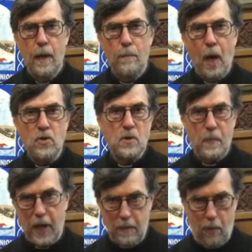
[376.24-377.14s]

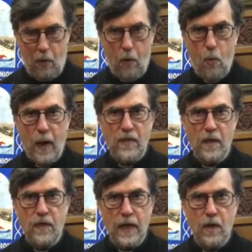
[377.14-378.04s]
Most people, when they
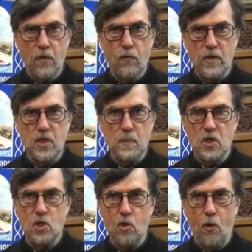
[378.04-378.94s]
think of the Christmas
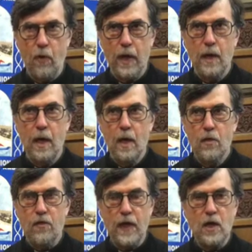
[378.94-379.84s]
story,
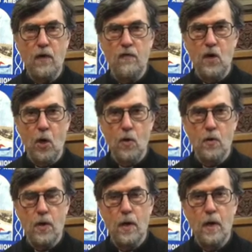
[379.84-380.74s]
think of
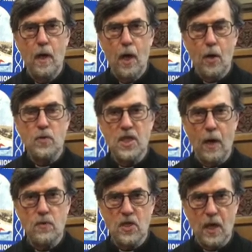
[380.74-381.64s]
Luke, who
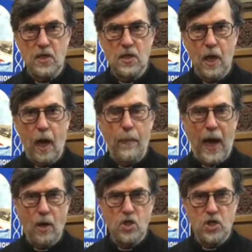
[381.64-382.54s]
tells us
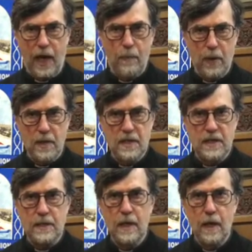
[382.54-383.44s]
about
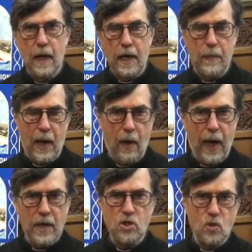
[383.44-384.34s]
shepherds and about
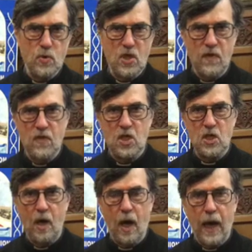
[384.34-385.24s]
angels in the
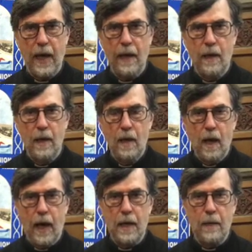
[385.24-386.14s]
sky
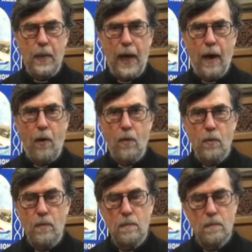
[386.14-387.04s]
and about